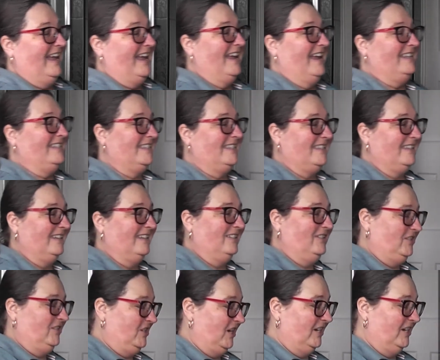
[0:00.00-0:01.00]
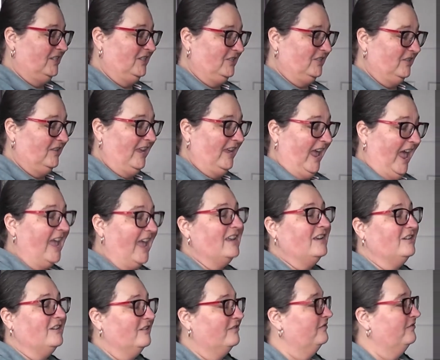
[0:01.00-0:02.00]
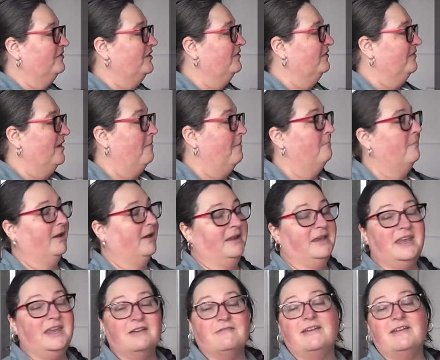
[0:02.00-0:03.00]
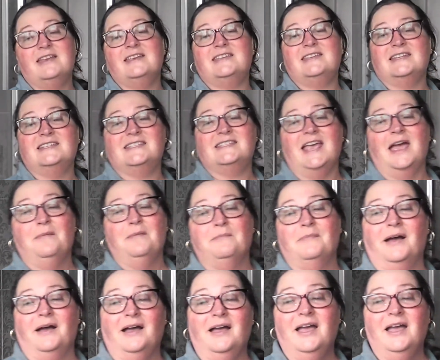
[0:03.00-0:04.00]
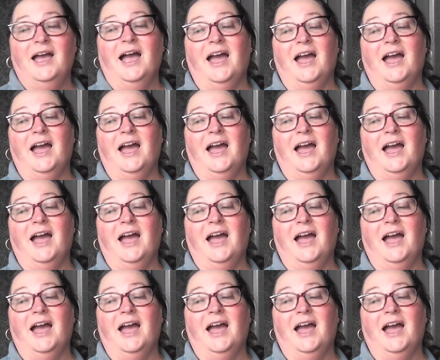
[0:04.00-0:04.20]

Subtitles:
It's just to the end of November, nearing December,